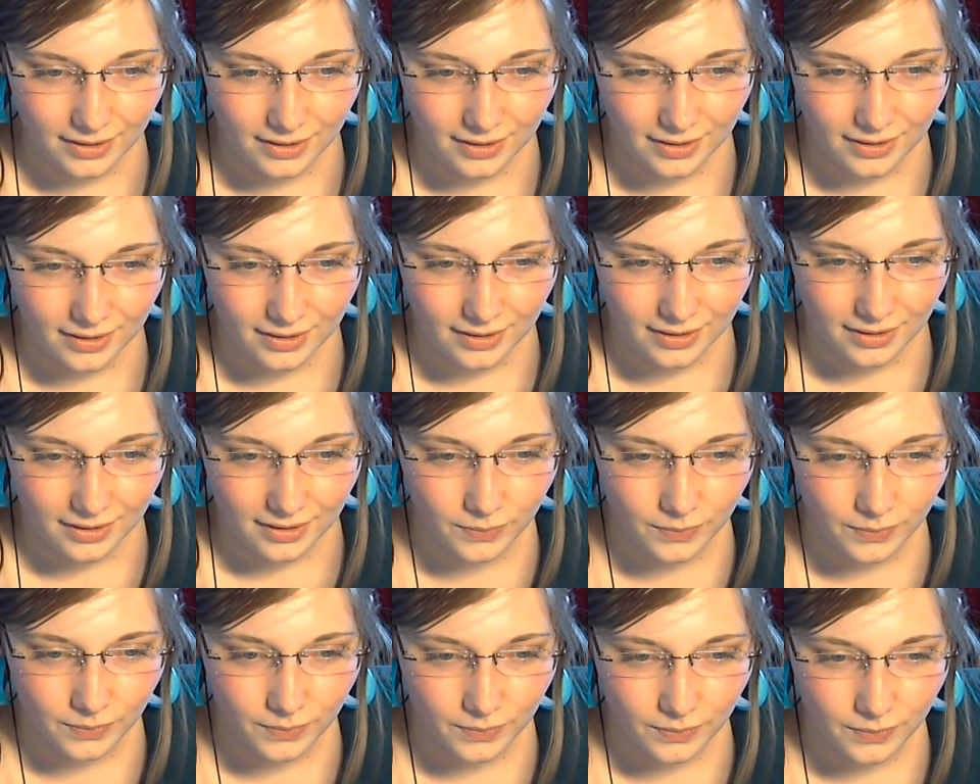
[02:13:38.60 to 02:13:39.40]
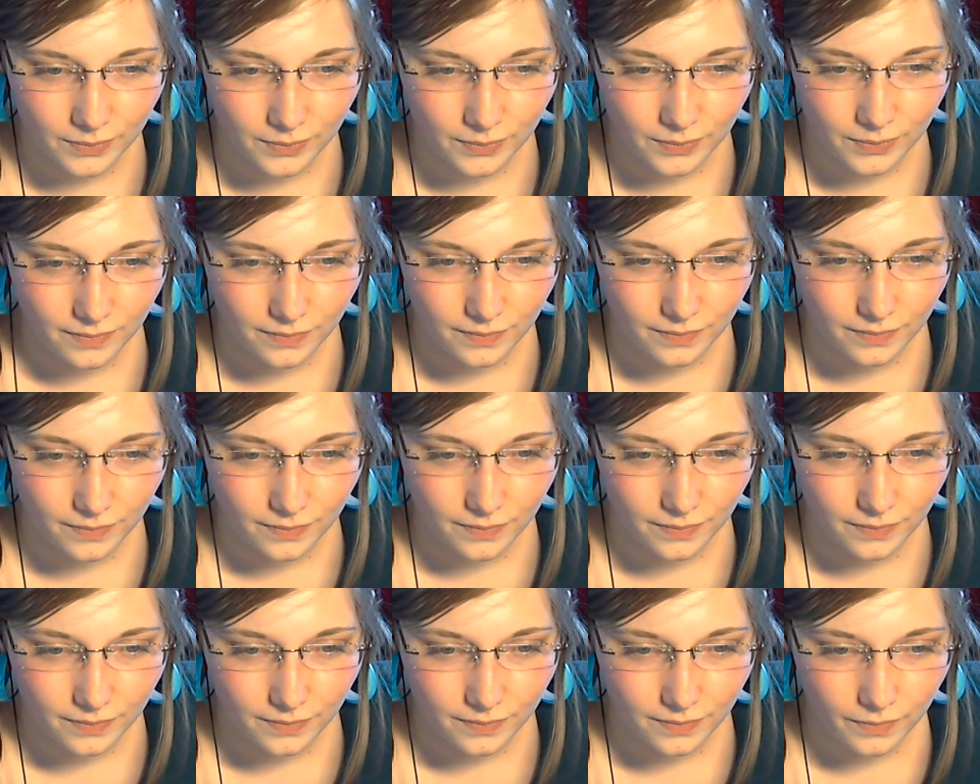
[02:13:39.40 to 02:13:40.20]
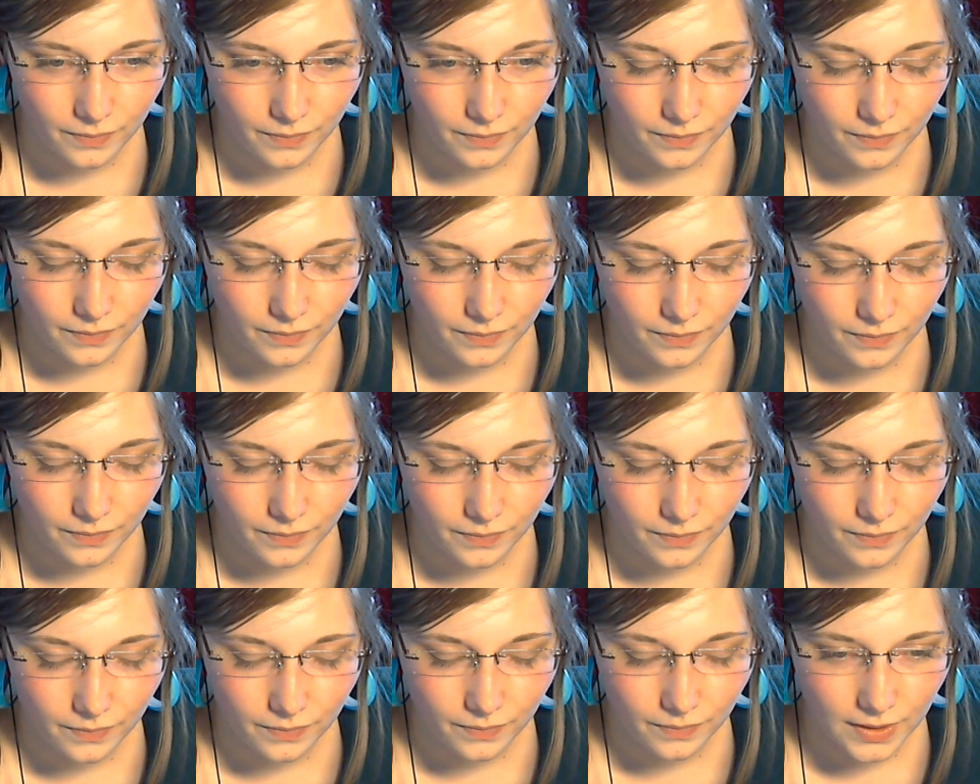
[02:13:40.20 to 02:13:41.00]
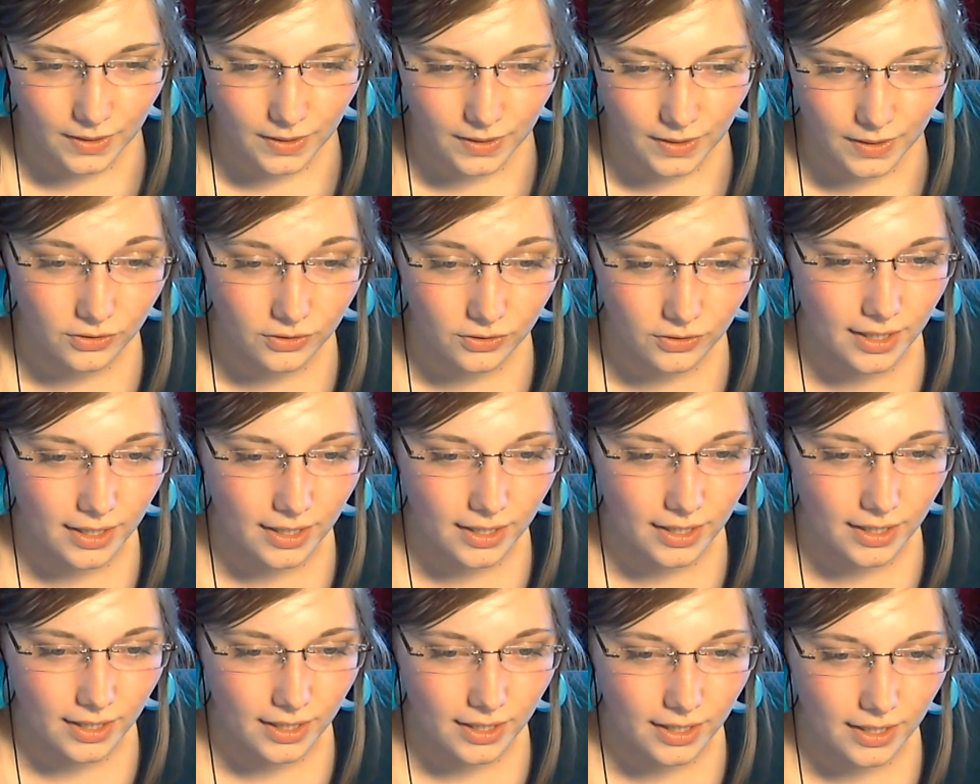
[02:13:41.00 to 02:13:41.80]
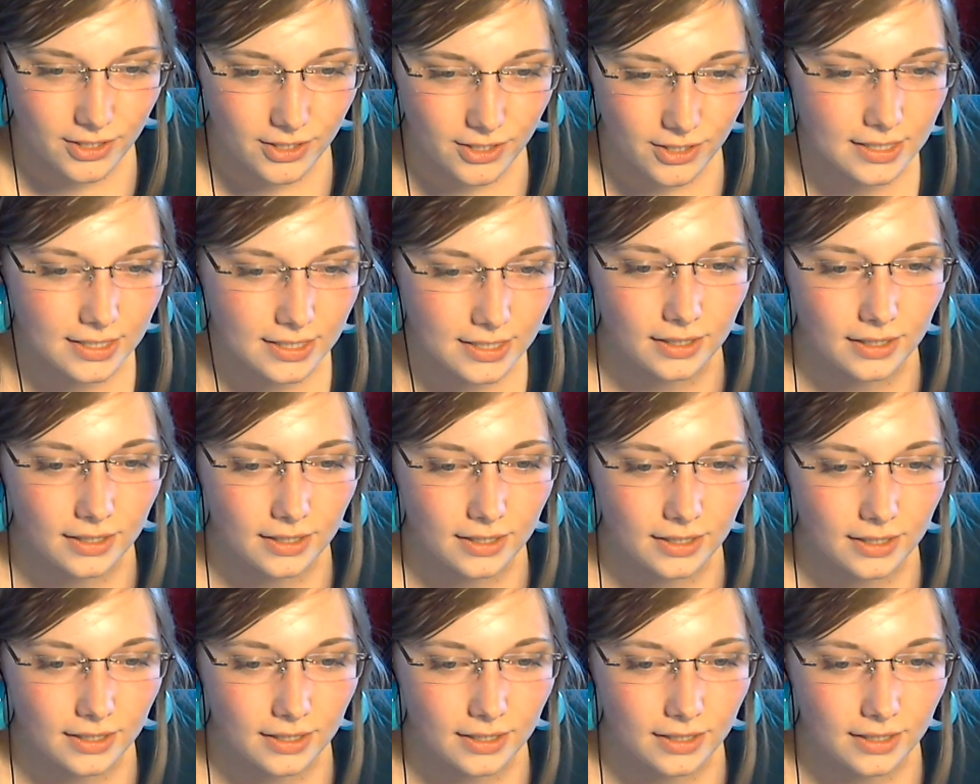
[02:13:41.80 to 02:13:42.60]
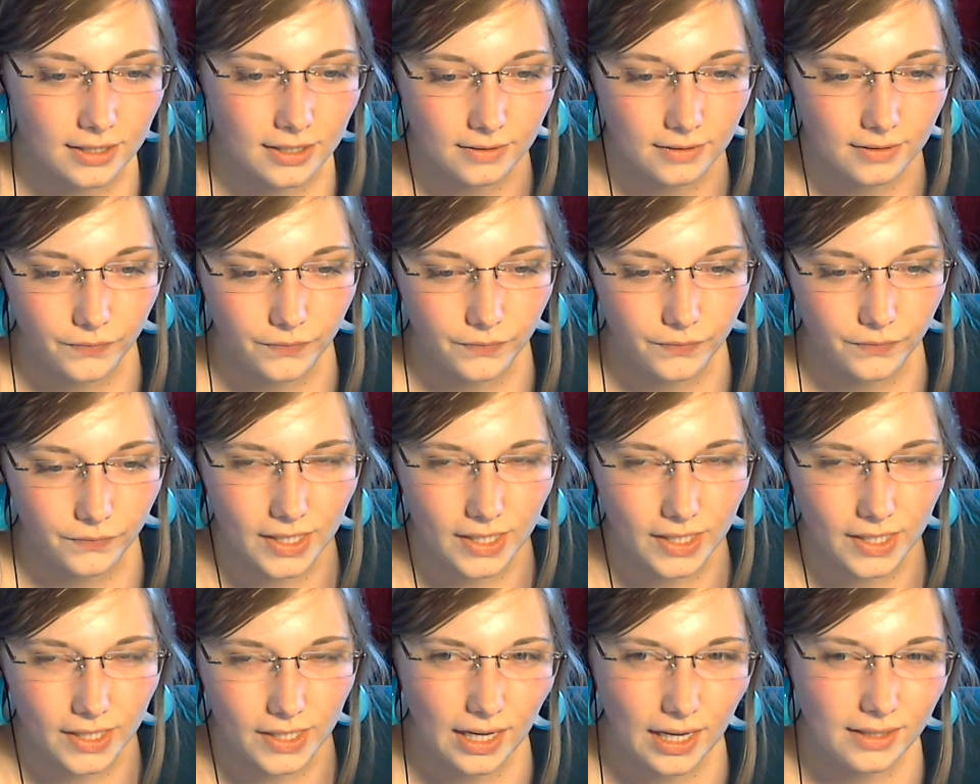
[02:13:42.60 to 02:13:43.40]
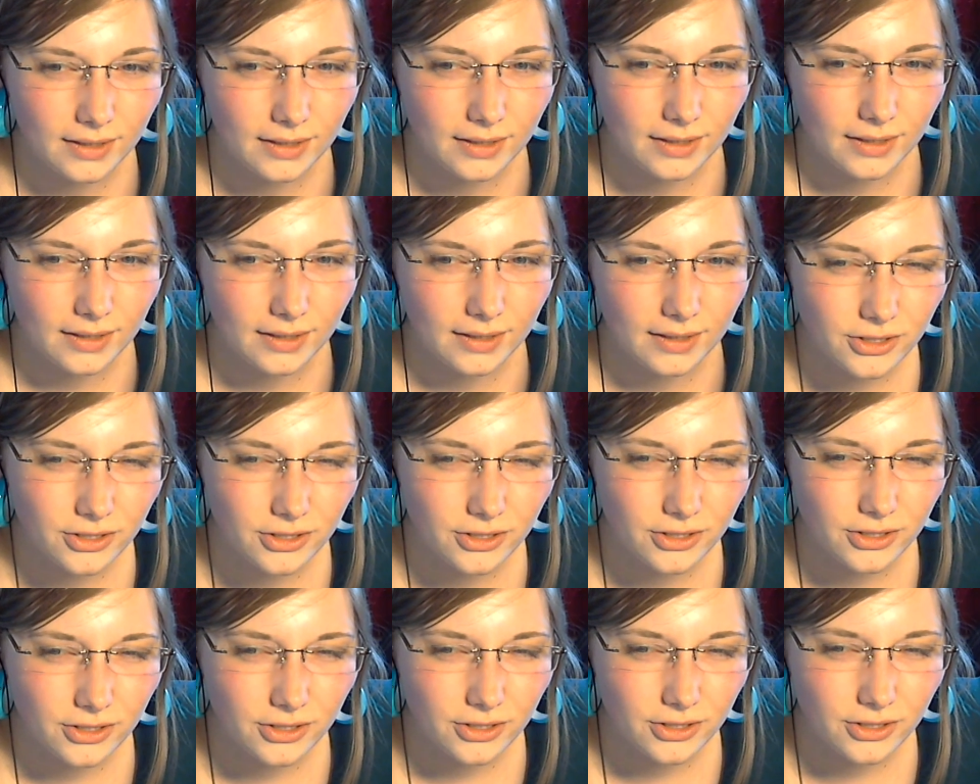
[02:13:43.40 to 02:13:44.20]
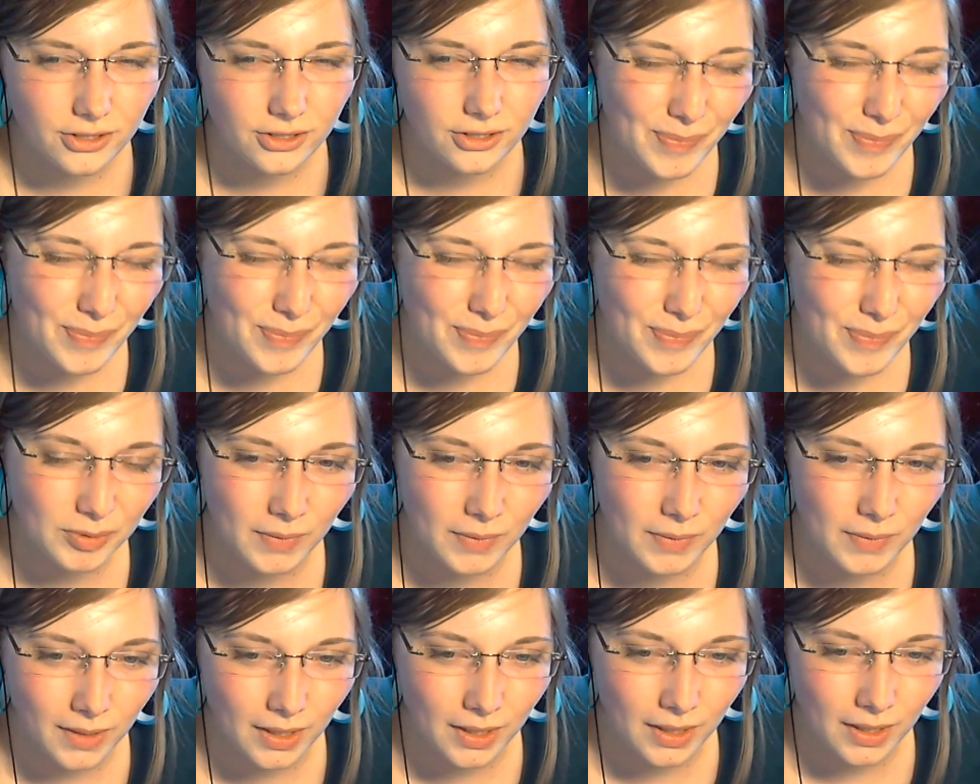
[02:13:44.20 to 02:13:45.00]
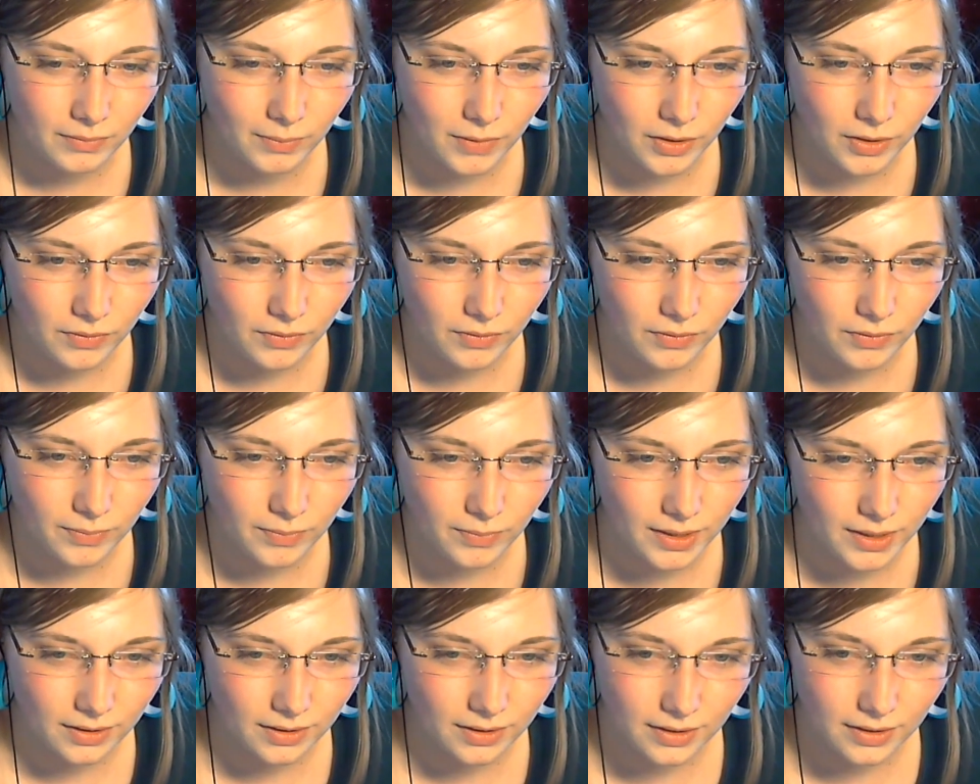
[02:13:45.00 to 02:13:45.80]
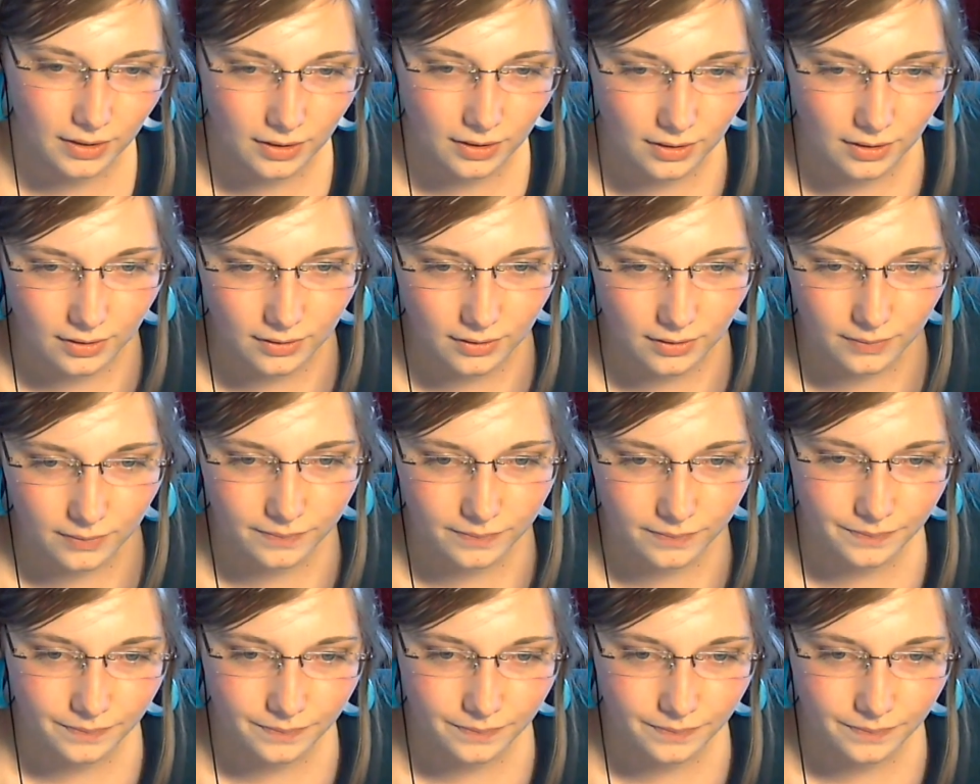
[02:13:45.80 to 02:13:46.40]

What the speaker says: An interest to visit Asia, like I said. I think Japan is probably my like the